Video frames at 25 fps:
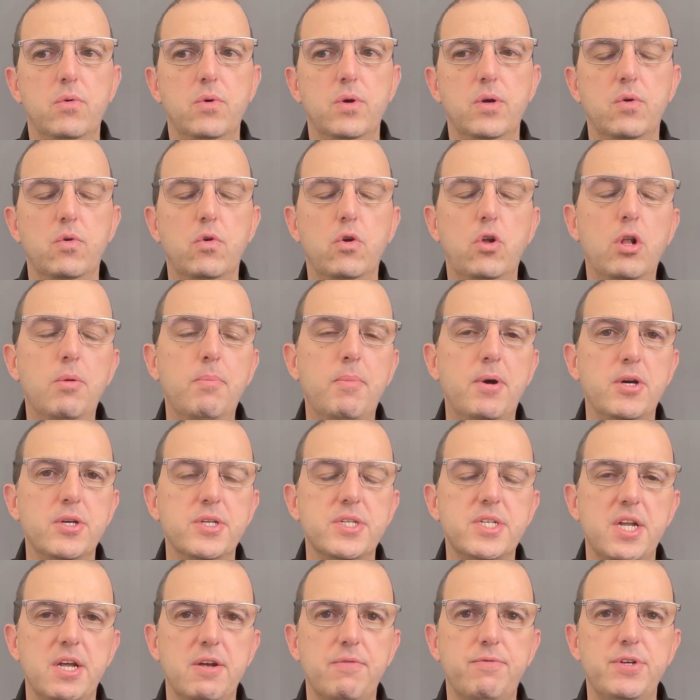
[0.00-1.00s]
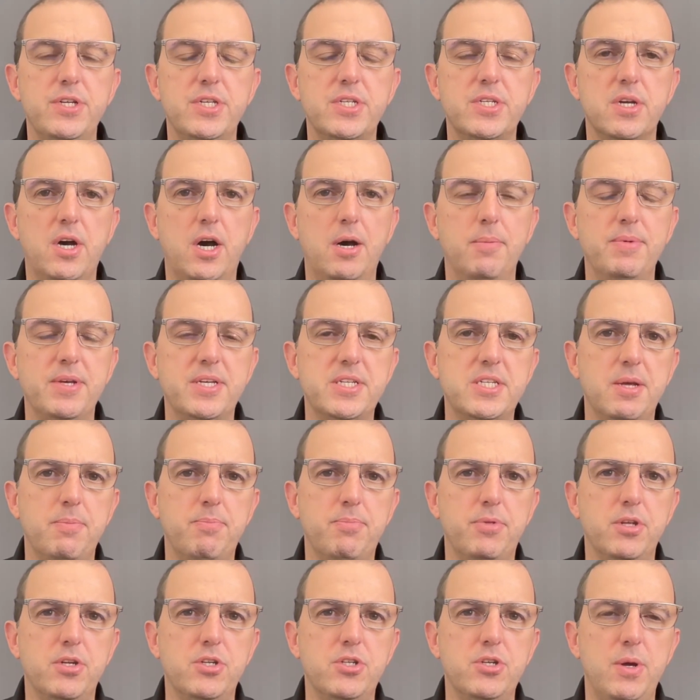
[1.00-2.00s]
almost every psalm,
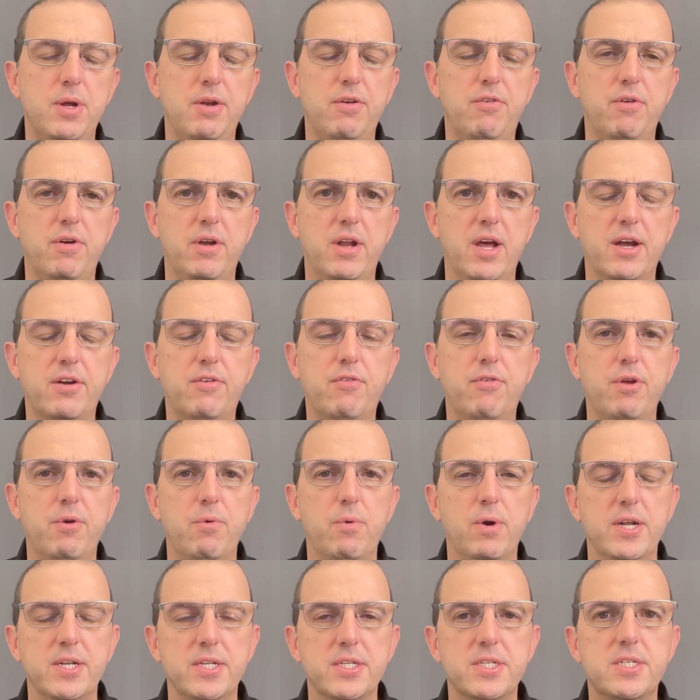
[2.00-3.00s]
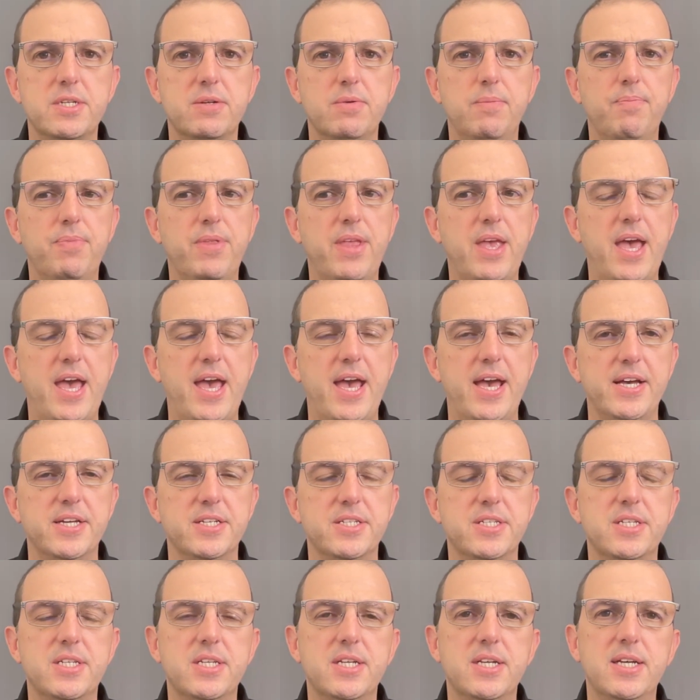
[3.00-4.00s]
except the two introductory ones,
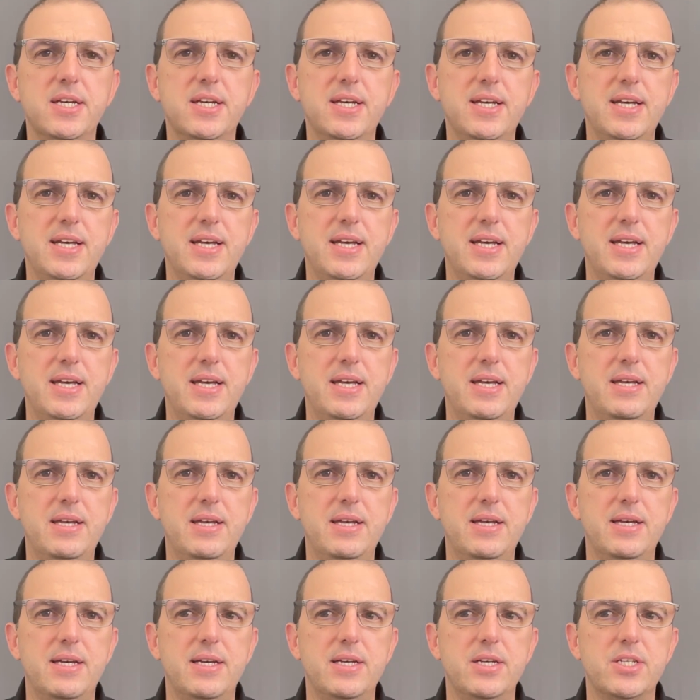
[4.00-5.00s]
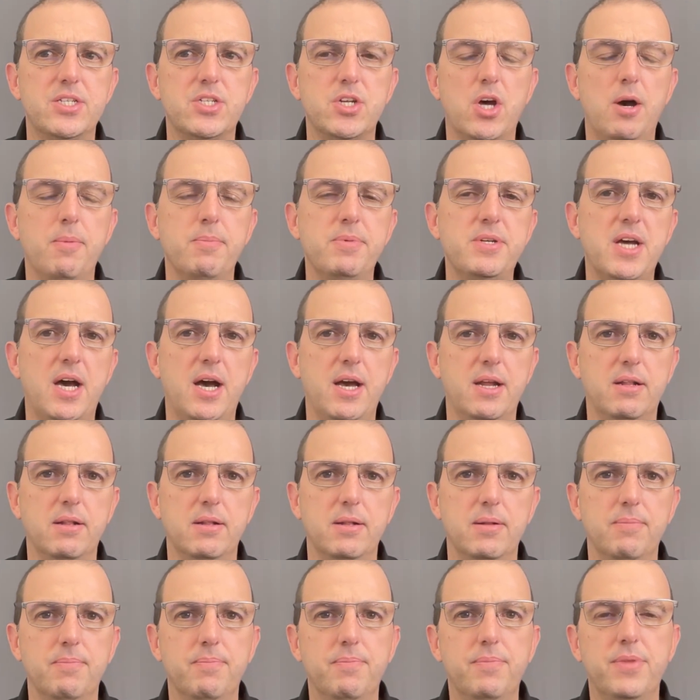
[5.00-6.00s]
has a psalm
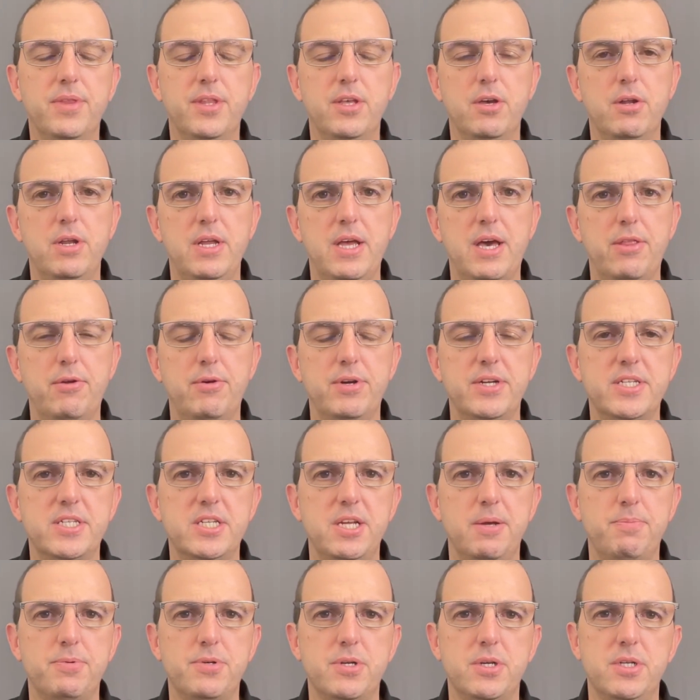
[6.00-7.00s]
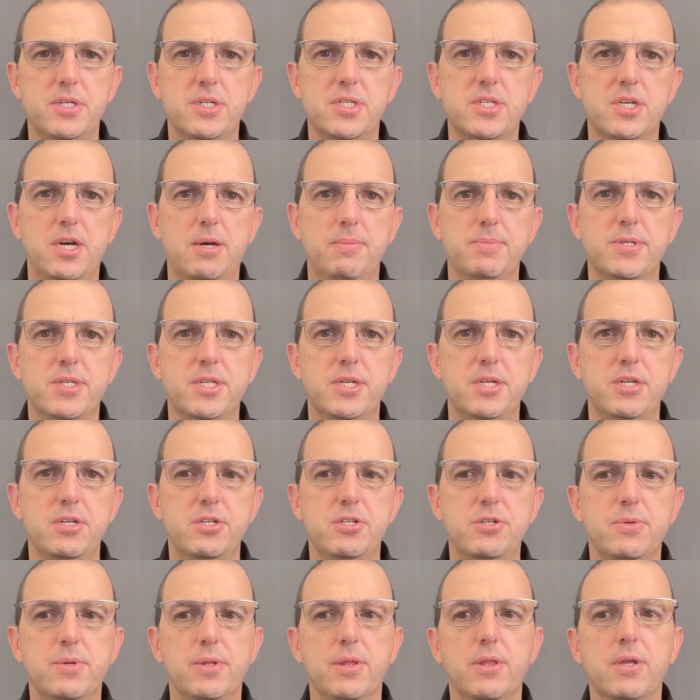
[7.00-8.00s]
title. The only other exception is Psalms
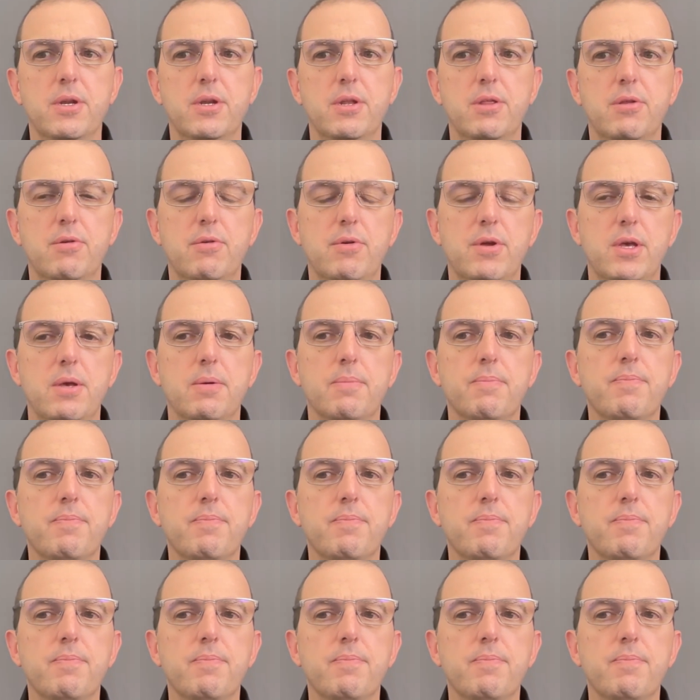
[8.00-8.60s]
32 and 33.